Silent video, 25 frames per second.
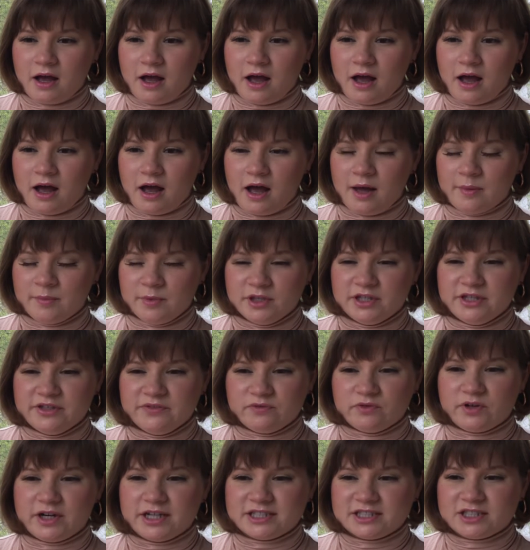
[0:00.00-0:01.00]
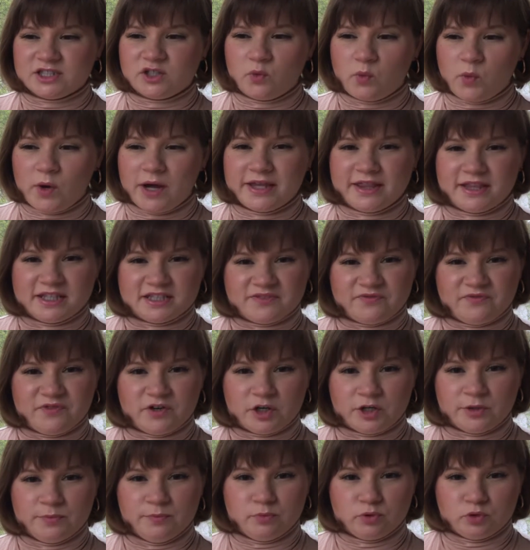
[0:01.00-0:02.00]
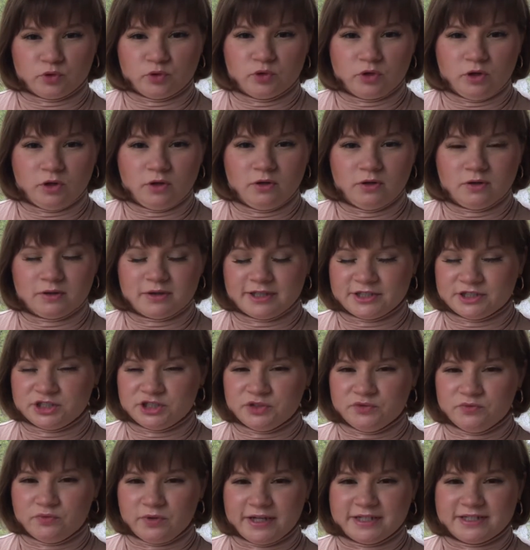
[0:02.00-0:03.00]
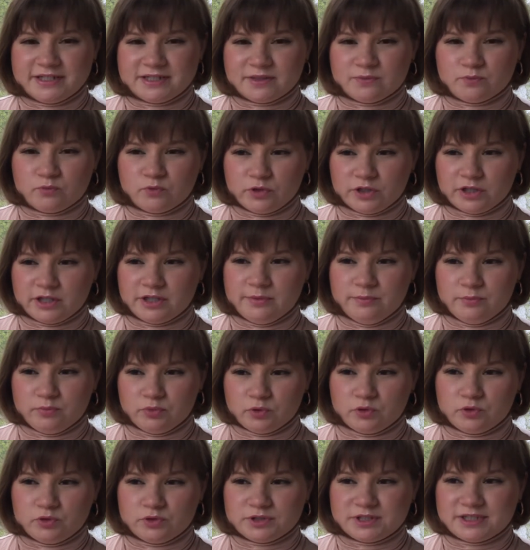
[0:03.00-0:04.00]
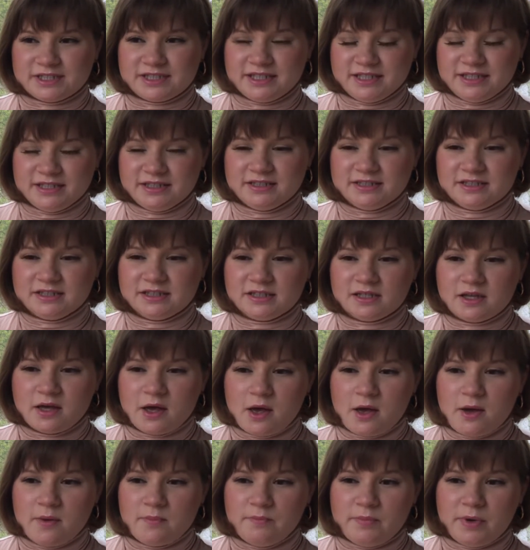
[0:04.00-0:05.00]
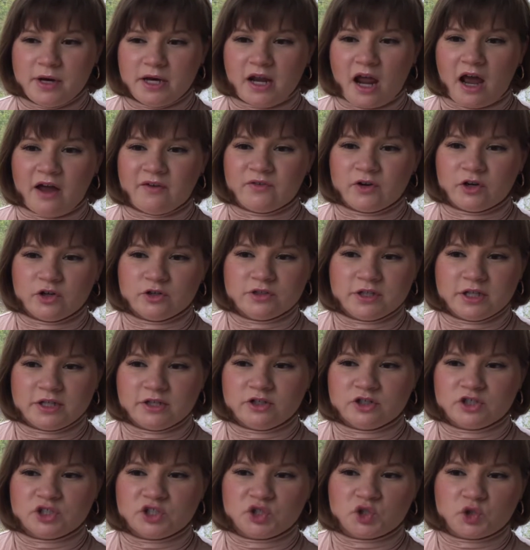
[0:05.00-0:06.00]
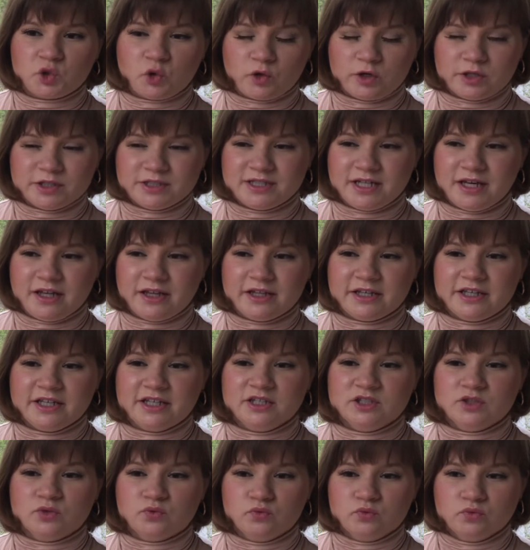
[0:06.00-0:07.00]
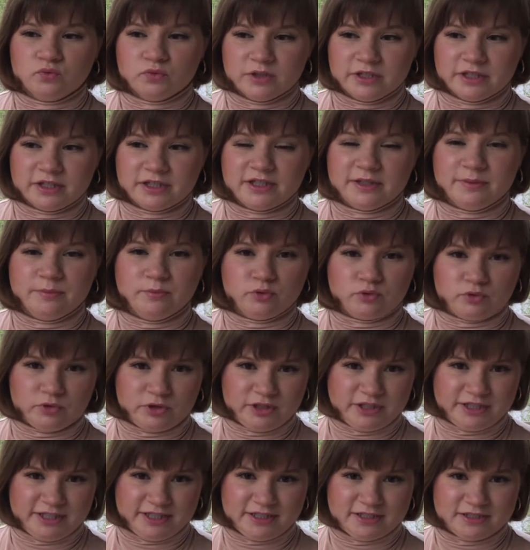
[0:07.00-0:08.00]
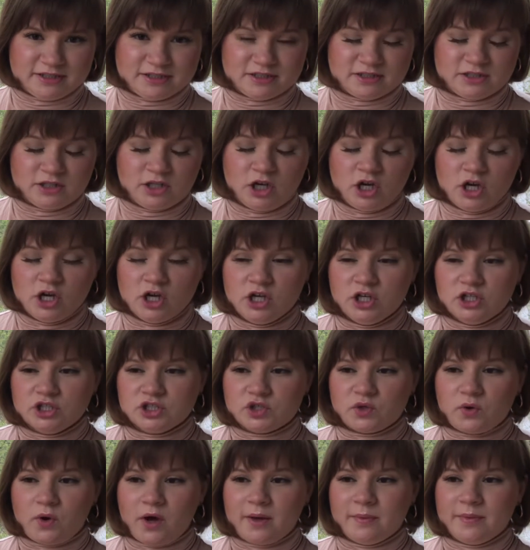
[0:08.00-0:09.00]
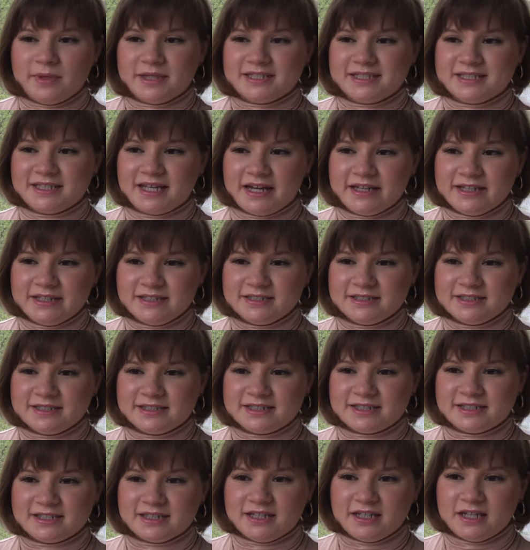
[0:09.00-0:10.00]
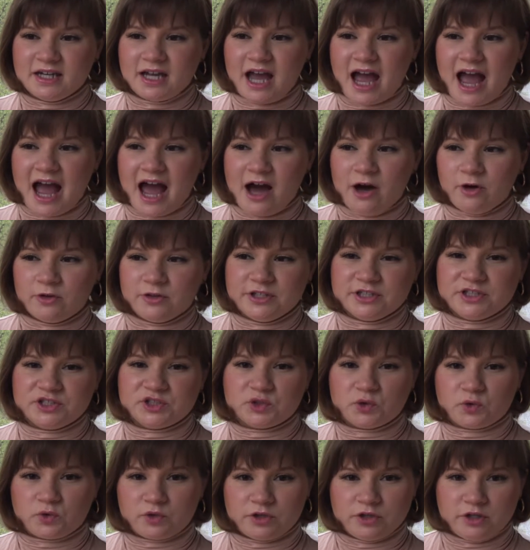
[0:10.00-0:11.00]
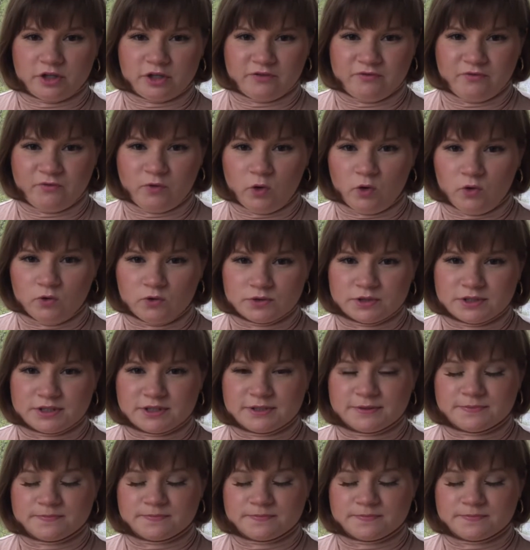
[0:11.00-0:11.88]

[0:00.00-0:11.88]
I believe, writes in a way that's very brutal. Like, she writes some really brutal scenes, but I've heard that her storytelling is really brilliant. So I'm excited to see how this story unfolds.